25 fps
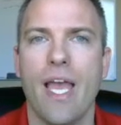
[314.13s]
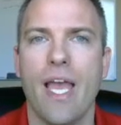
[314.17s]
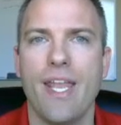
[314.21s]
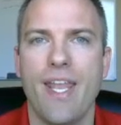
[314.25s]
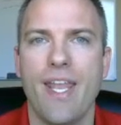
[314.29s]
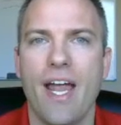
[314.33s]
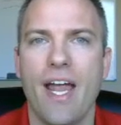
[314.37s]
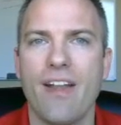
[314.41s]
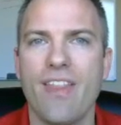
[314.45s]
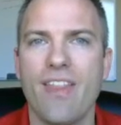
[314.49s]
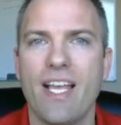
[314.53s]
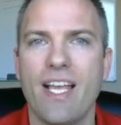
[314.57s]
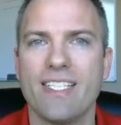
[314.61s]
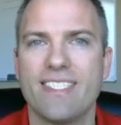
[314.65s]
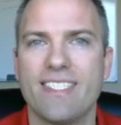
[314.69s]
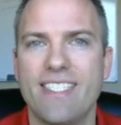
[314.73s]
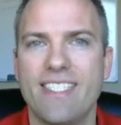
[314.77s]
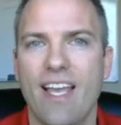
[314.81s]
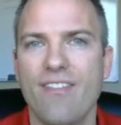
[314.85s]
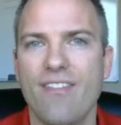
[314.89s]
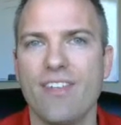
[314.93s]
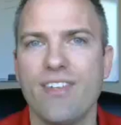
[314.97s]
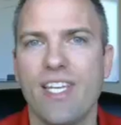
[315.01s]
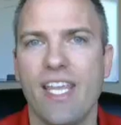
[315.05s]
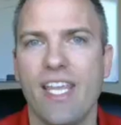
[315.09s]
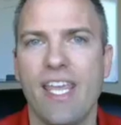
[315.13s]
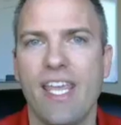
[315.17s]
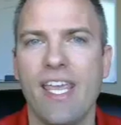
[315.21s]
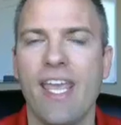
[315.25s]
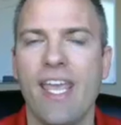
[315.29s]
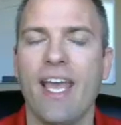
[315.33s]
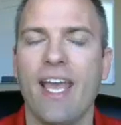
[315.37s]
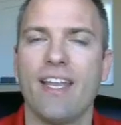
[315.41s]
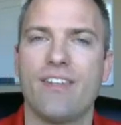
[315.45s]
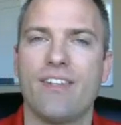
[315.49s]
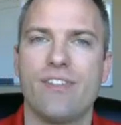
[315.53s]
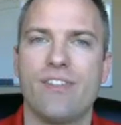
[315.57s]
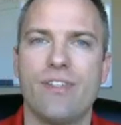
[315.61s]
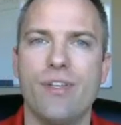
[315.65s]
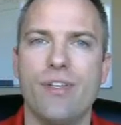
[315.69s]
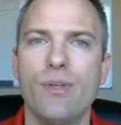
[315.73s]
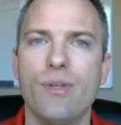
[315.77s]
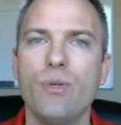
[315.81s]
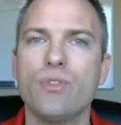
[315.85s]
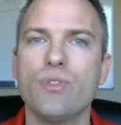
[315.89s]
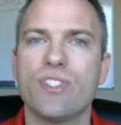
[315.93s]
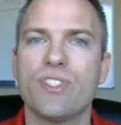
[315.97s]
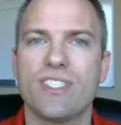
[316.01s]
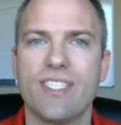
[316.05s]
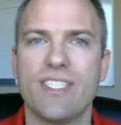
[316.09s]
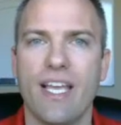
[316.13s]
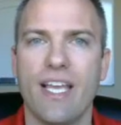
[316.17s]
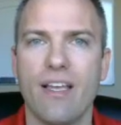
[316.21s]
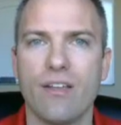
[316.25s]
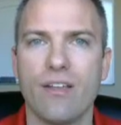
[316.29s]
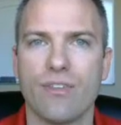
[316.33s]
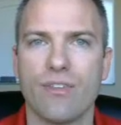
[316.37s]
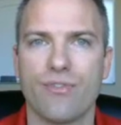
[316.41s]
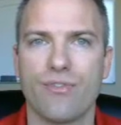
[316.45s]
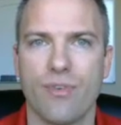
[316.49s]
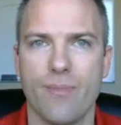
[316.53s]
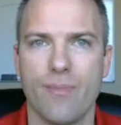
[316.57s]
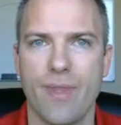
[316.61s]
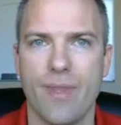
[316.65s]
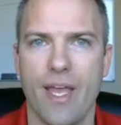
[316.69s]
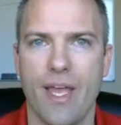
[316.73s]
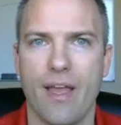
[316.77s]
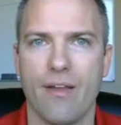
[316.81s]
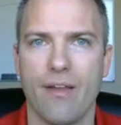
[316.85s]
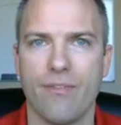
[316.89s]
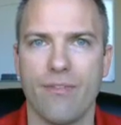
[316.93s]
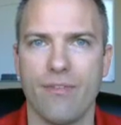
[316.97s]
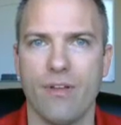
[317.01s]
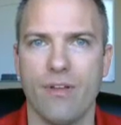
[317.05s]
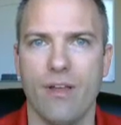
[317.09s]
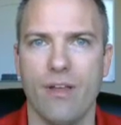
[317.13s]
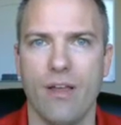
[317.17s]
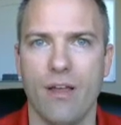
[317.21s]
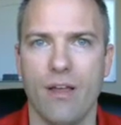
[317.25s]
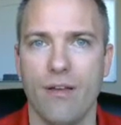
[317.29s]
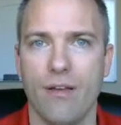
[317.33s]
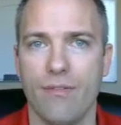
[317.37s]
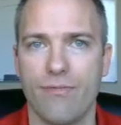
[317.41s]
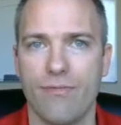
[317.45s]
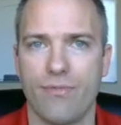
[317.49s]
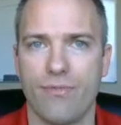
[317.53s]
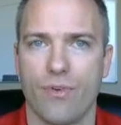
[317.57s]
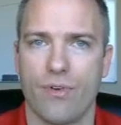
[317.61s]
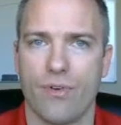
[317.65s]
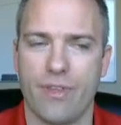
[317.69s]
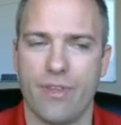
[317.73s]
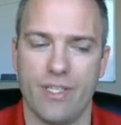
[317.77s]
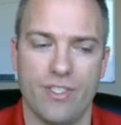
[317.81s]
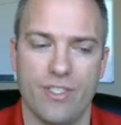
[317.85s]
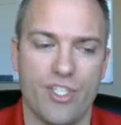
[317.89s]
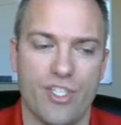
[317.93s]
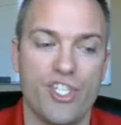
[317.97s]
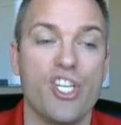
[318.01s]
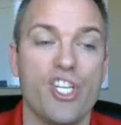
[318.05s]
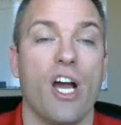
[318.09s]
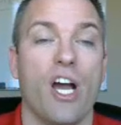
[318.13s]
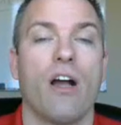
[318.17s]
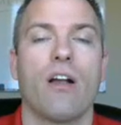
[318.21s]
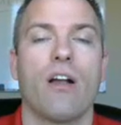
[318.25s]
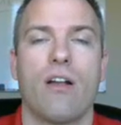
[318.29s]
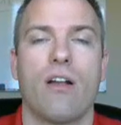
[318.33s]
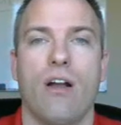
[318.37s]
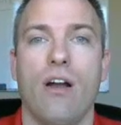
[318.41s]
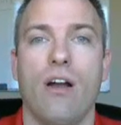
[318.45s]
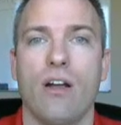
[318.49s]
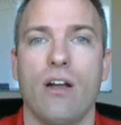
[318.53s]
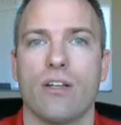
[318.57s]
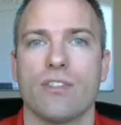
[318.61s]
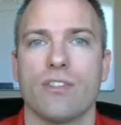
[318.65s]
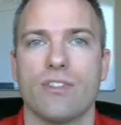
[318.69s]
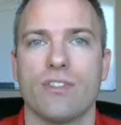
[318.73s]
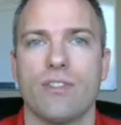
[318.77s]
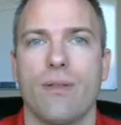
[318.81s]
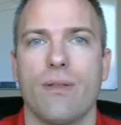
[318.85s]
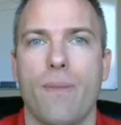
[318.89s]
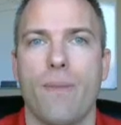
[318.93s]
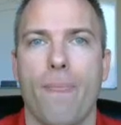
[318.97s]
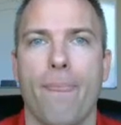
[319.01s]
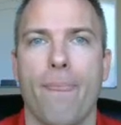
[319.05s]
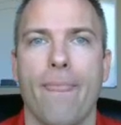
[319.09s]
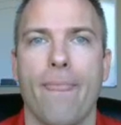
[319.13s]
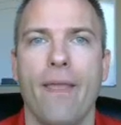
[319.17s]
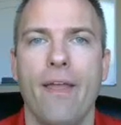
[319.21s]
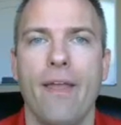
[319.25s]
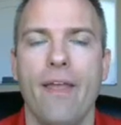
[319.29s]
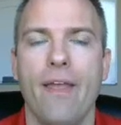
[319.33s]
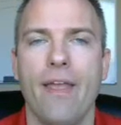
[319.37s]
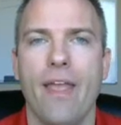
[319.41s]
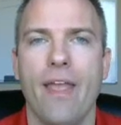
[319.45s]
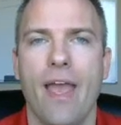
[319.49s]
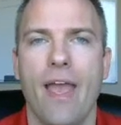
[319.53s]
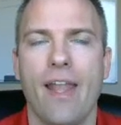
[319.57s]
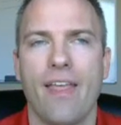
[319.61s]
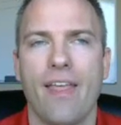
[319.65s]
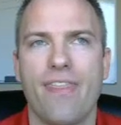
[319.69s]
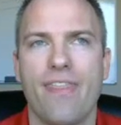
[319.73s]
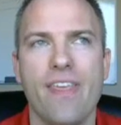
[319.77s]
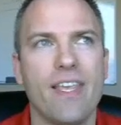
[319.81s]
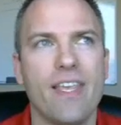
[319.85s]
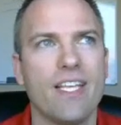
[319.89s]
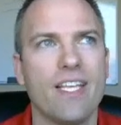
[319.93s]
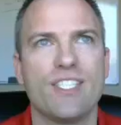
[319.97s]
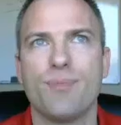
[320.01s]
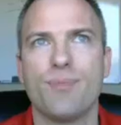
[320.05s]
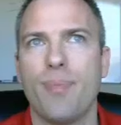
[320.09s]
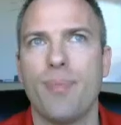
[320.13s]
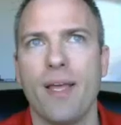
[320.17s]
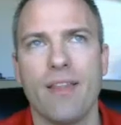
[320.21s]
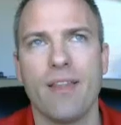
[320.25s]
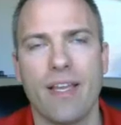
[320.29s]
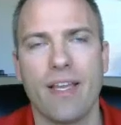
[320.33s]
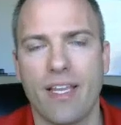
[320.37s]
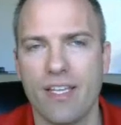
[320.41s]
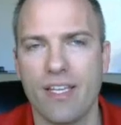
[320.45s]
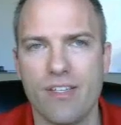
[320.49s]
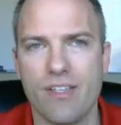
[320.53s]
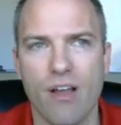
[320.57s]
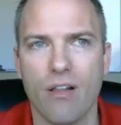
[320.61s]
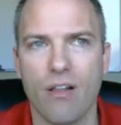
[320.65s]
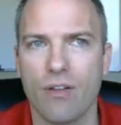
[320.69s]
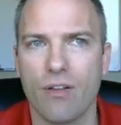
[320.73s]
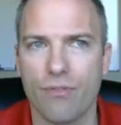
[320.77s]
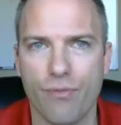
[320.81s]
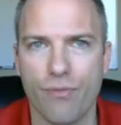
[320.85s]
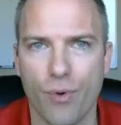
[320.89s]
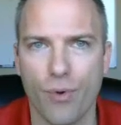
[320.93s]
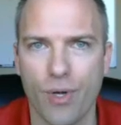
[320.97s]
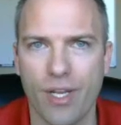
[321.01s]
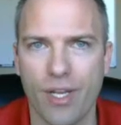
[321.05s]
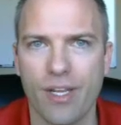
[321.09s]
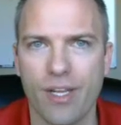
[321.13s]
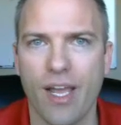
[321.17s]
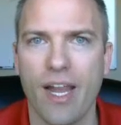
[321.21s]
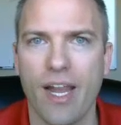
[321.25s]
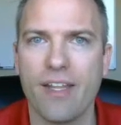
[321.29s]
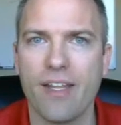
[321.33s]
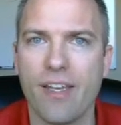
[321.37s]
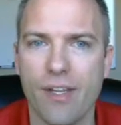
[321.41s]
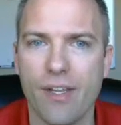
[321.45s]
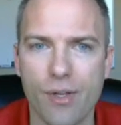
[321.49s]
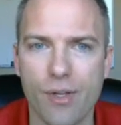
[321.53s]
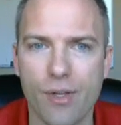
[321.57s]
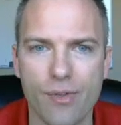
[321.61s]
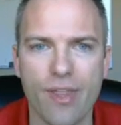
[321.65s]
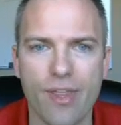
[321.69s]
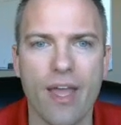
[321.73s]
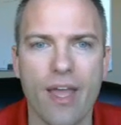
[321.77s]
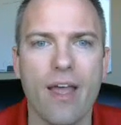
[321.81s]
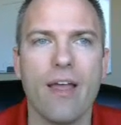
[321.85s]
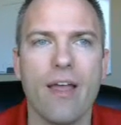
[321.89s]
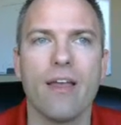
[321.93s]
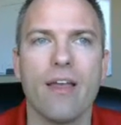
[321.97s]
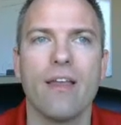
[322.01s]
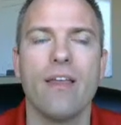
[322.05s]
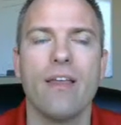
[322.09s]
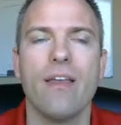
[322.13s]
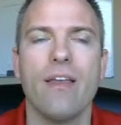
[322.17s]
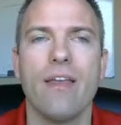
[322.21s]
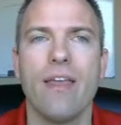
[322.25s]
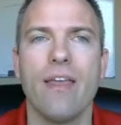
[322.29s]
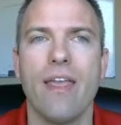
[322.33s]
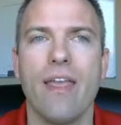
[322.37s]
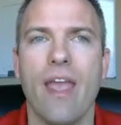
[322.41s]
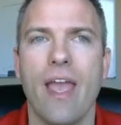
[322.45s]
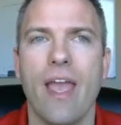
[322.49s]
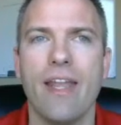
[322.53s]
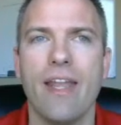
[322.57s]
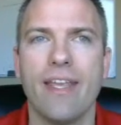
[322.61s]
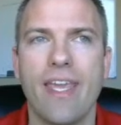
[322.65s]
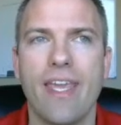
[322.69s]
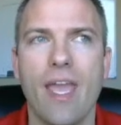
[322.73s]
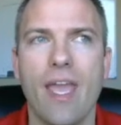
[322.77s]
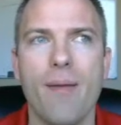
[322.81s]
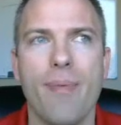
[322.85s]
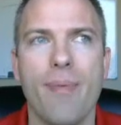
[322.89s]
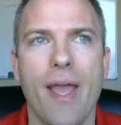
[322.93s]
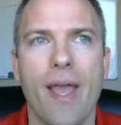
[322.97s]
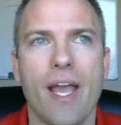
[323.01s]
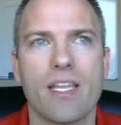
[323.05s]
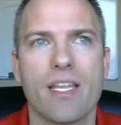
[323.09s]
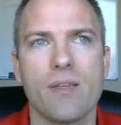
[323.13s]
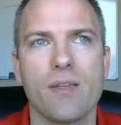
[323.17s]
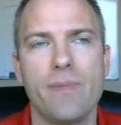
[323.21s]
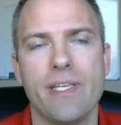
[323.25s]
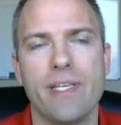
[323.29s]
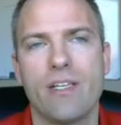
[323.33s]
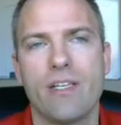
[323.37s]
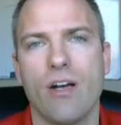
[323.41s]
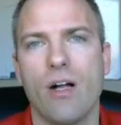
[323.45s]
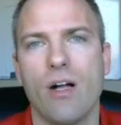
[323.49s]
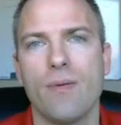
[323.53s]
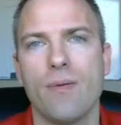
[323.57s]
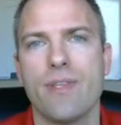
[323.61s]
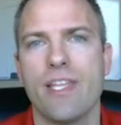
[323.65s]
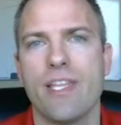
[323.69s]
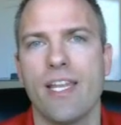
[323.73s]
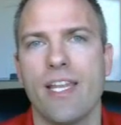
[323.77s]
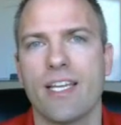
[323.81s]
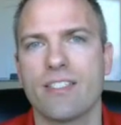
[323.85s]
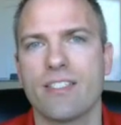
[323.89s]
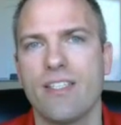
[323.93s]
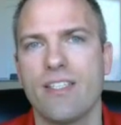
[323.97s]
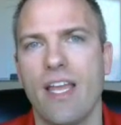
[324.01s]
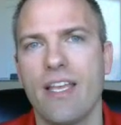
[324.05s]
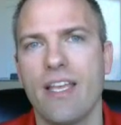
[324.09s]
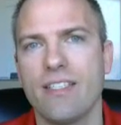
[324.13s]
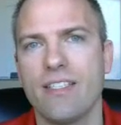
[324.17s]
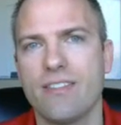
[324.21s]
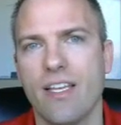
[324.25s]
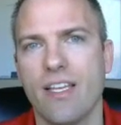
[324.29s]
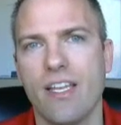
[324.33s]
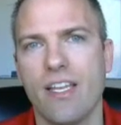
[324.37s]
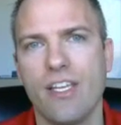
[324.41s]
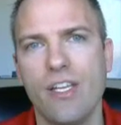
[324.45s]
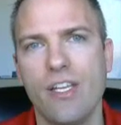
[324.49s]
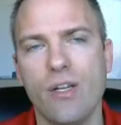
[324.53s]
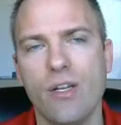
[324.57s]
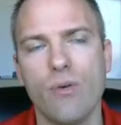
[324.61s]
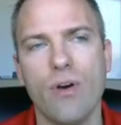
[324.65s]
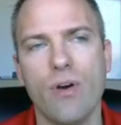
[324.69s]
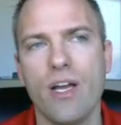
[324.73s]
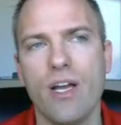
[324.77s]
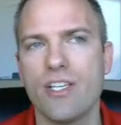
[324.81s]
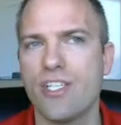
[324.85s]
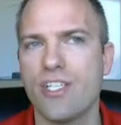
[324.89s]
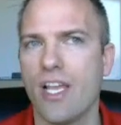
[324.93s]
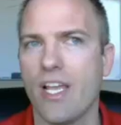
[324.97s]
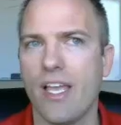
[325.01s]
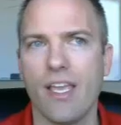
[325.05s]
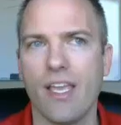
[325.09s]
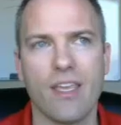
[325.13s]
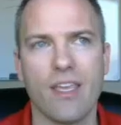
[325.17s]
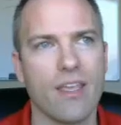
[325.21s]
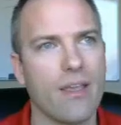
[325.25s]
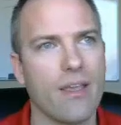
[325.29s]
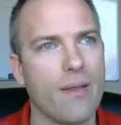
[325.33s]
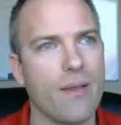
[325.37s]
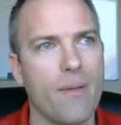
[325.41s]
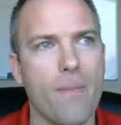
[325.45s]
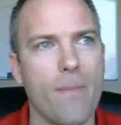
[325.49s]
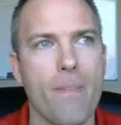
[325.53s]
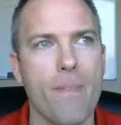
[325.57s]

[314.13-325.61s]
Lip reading: And out of that 70, he had 2 sales from that for these junk cars. And I think he spent like $1.49 to do that. And he came back to me, he called me the next day, he said, you know what, Jake?